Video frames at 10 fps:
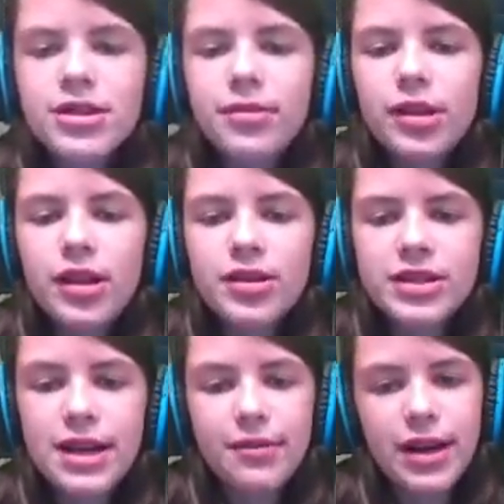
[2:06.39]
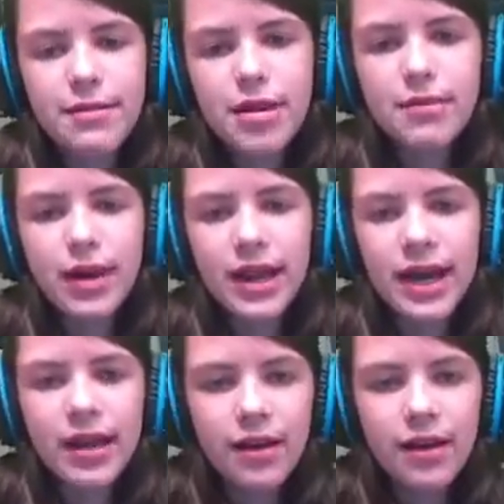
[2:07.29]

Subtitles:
you will understand what I mean by that in a